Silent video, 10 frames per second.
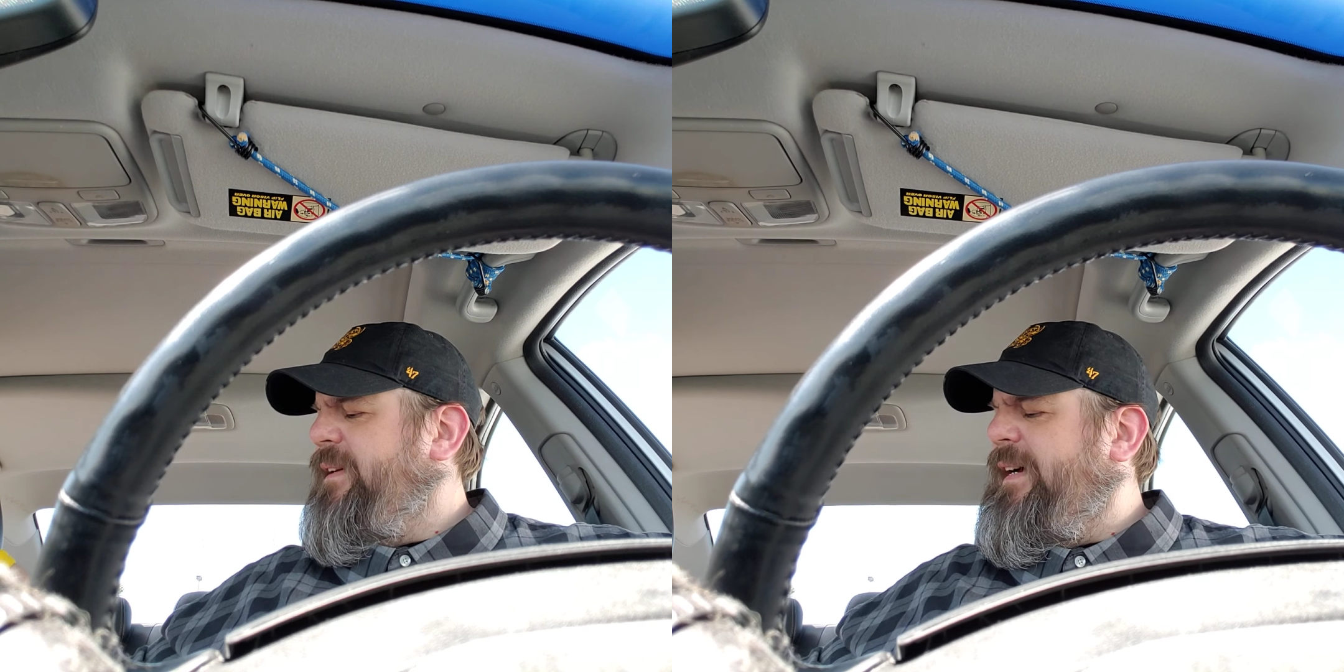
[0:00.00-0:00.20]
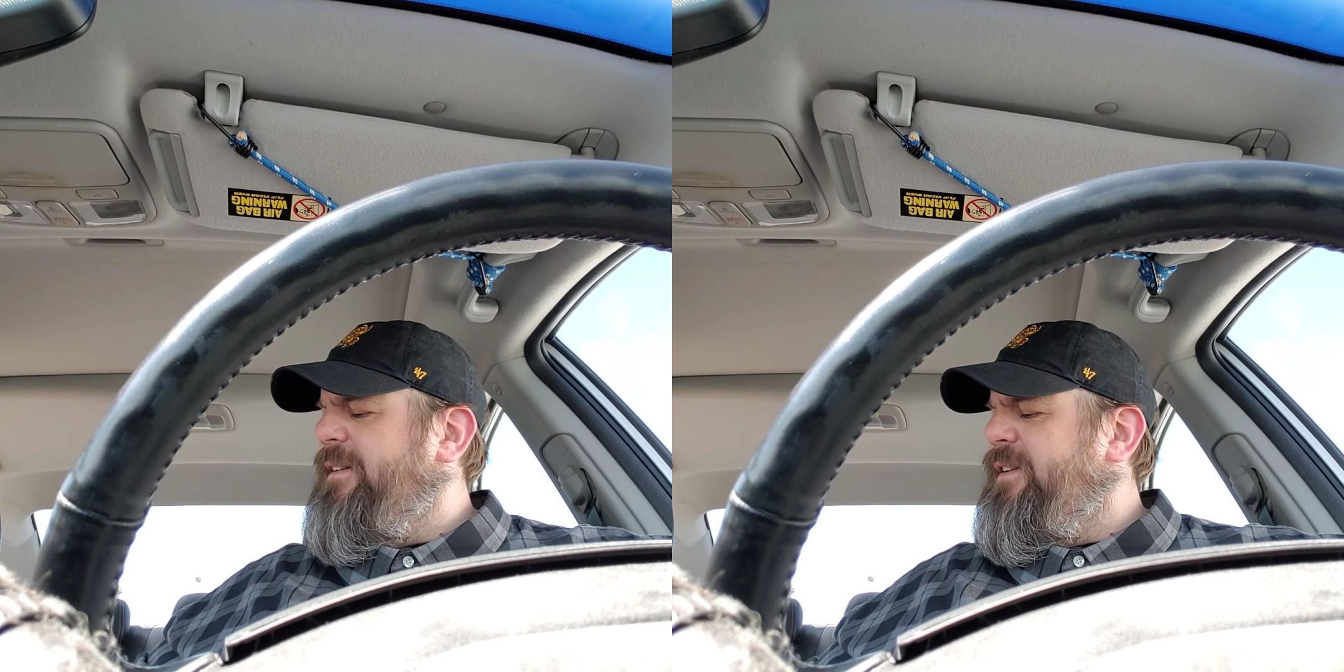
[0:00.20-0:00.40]

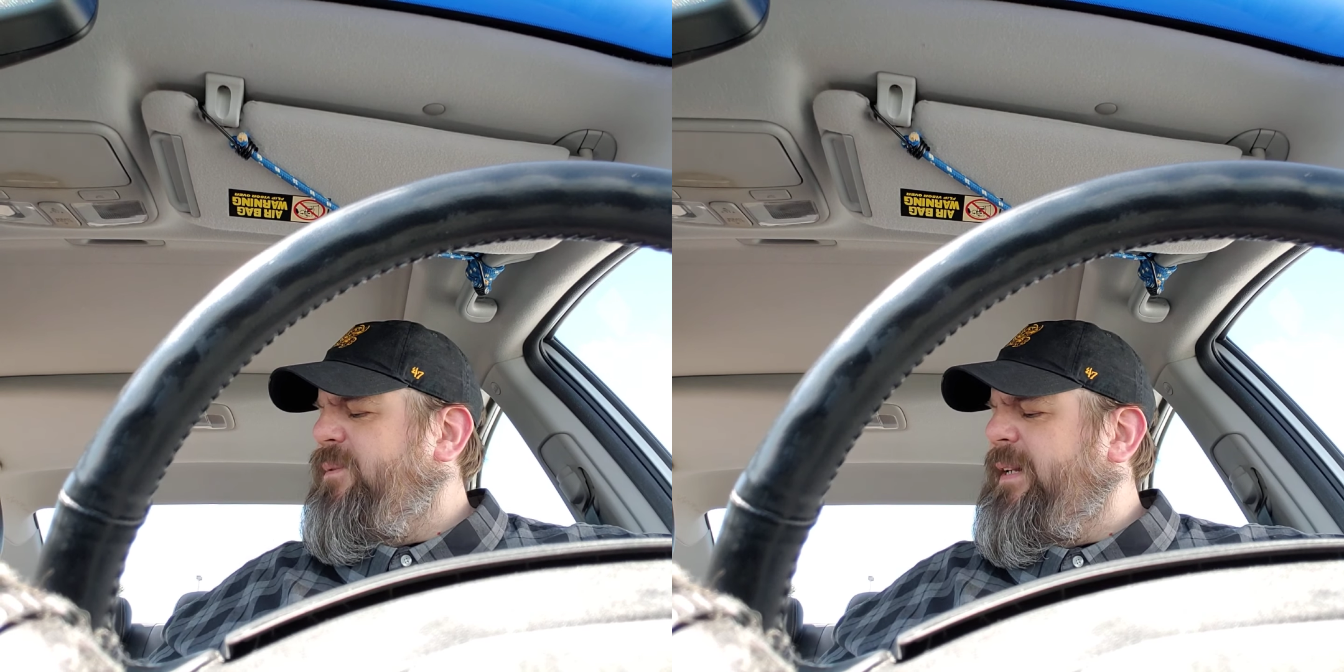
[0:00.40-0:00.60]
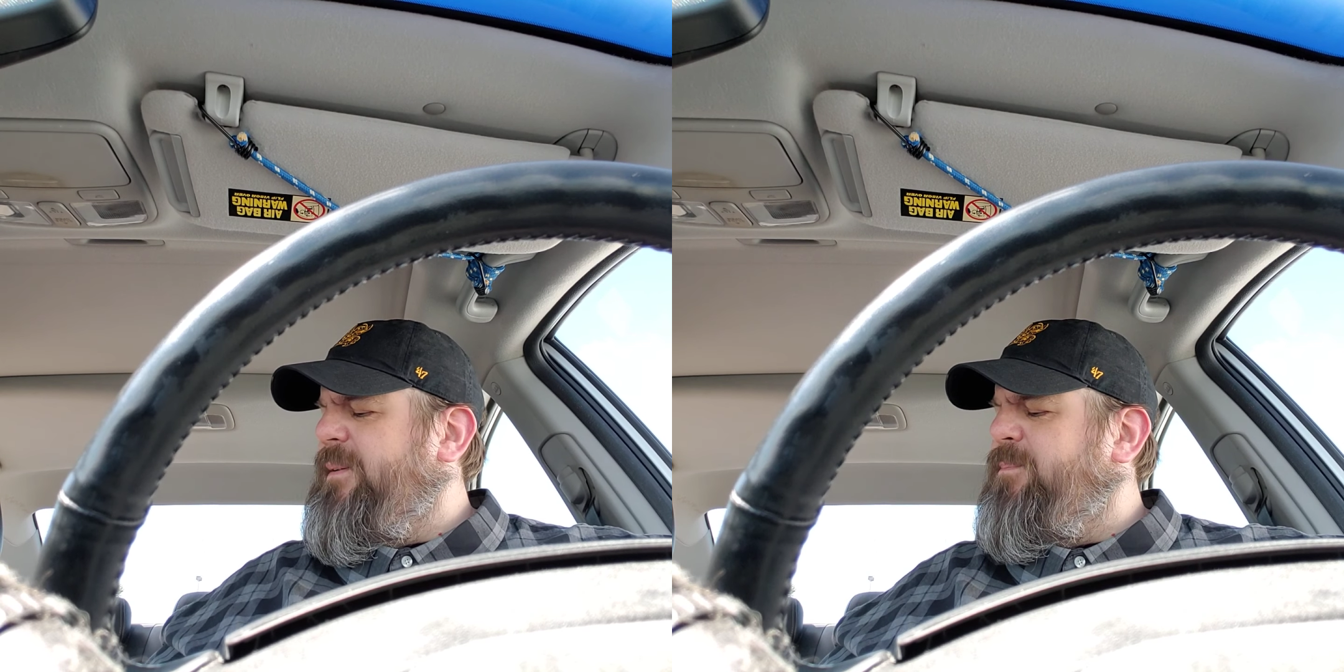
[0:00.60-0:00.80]
I don't know
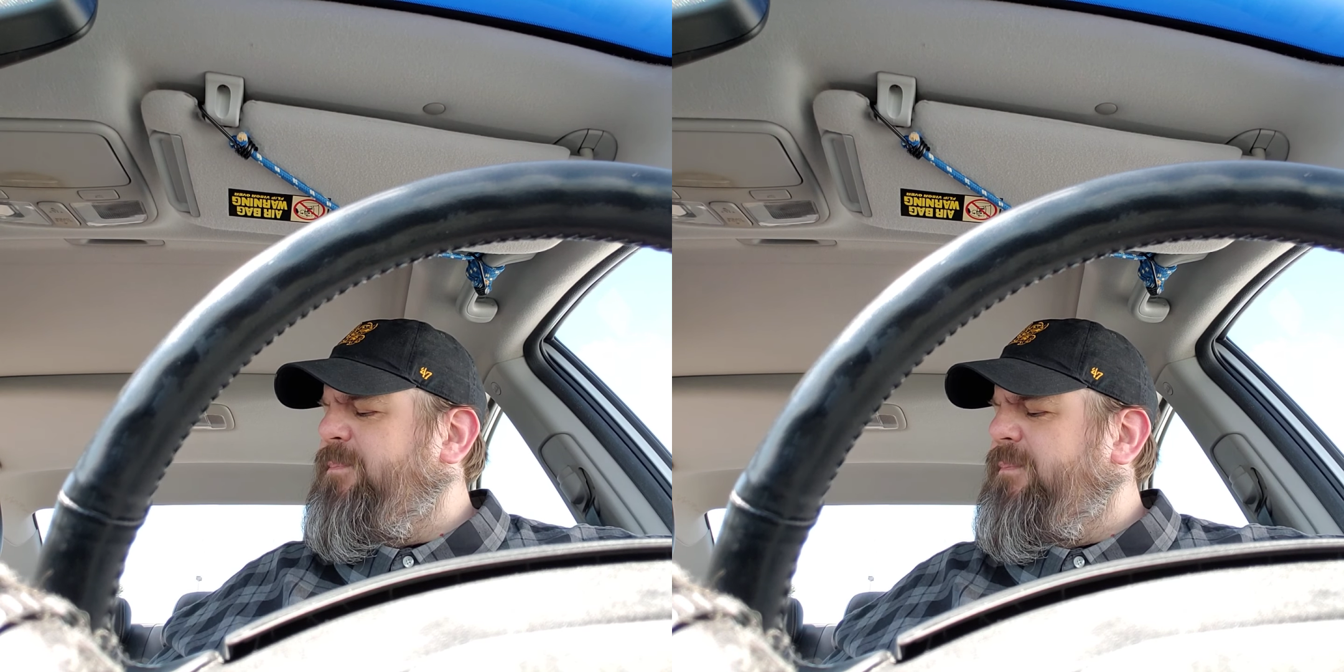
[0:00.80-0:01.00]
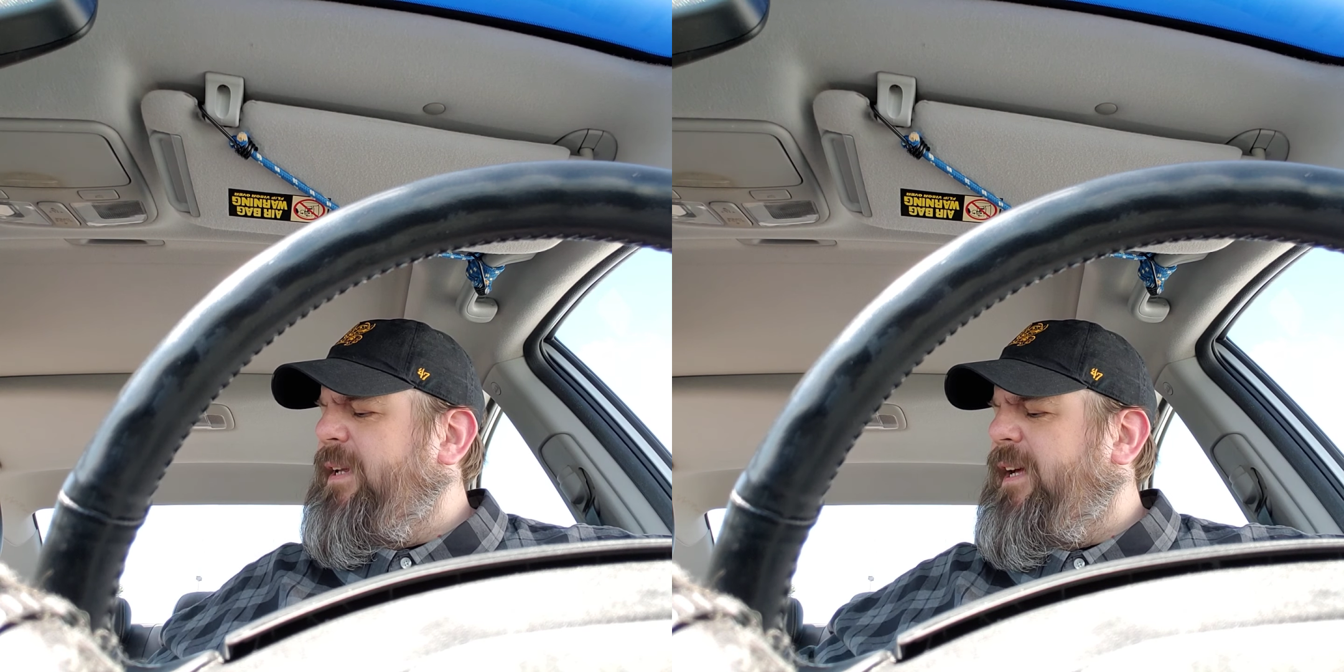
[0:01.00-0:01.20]
what the
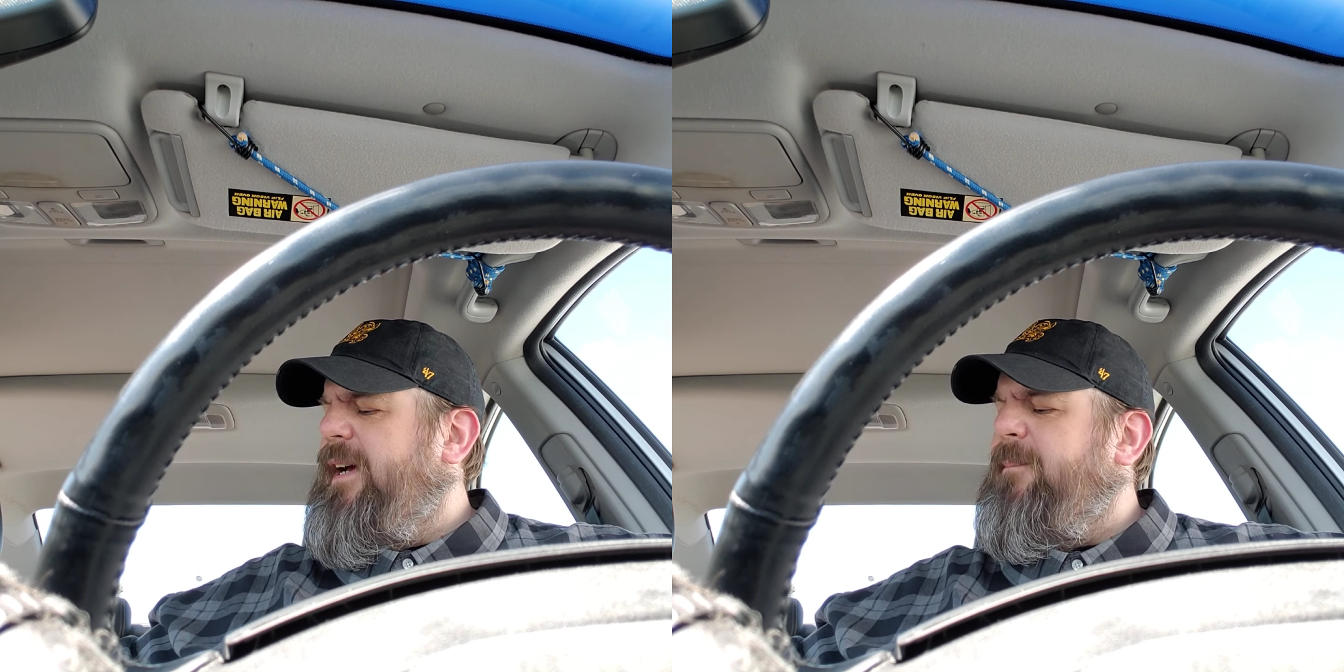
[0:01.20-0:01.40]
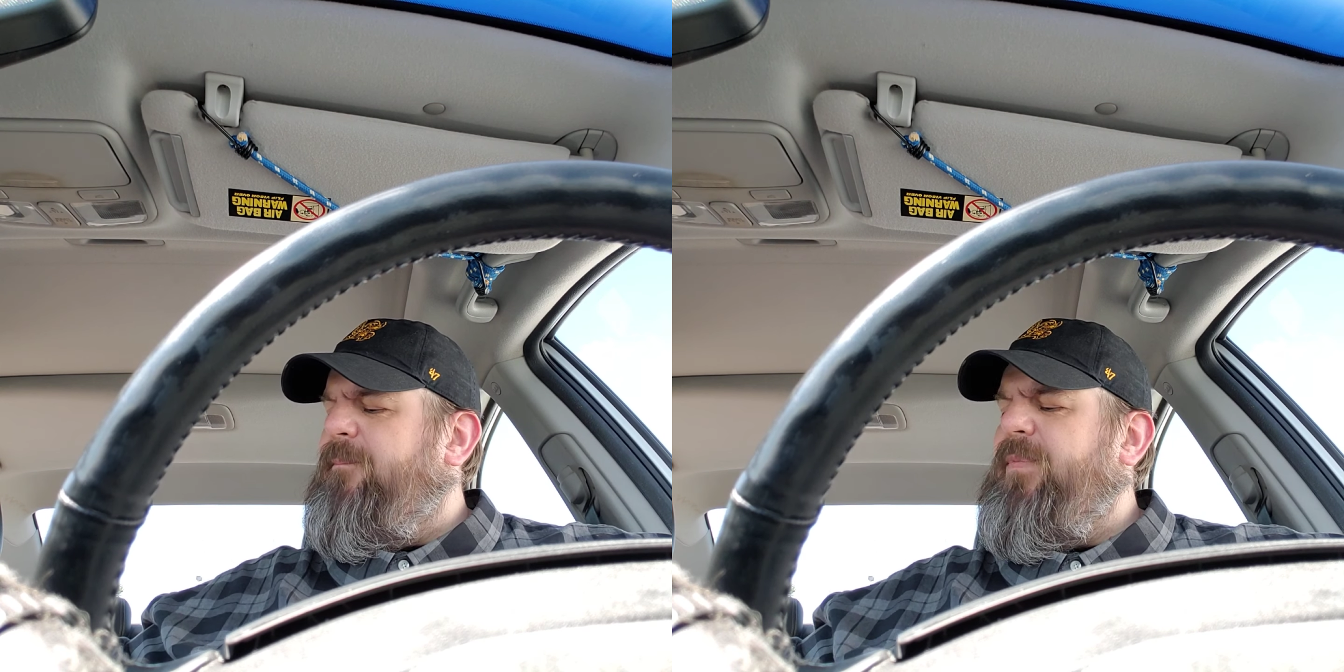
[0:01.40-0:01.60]

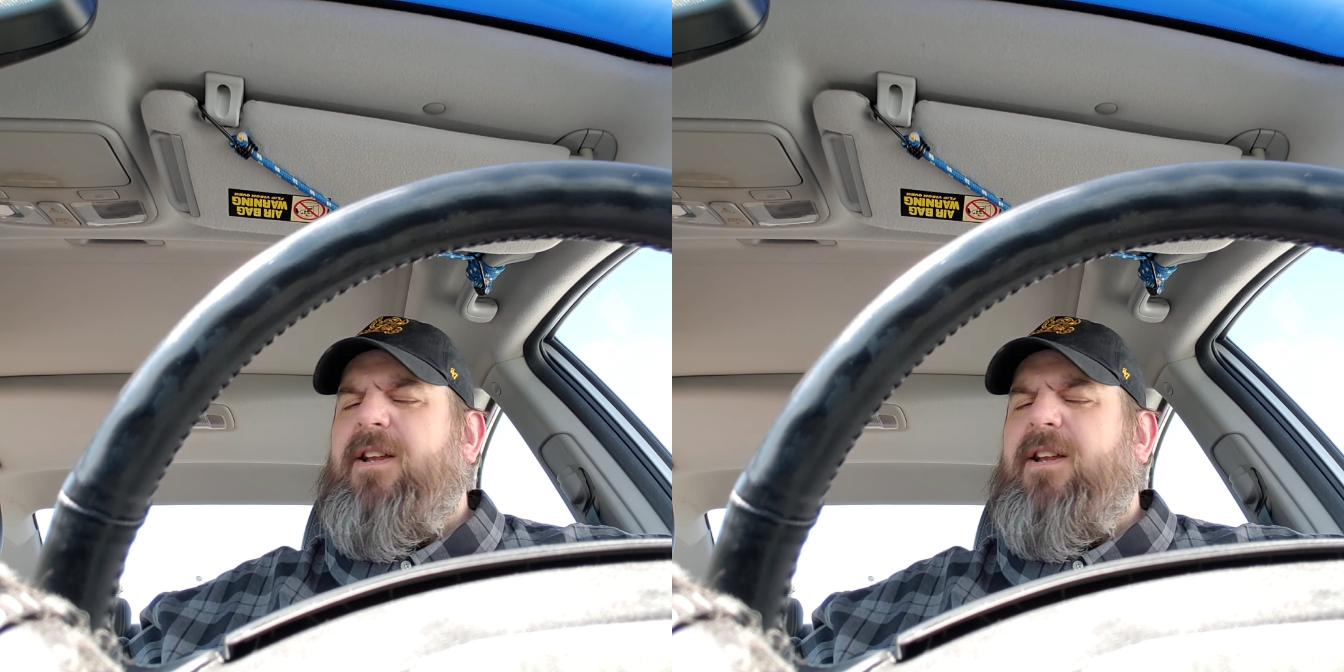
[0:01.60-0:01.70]
um,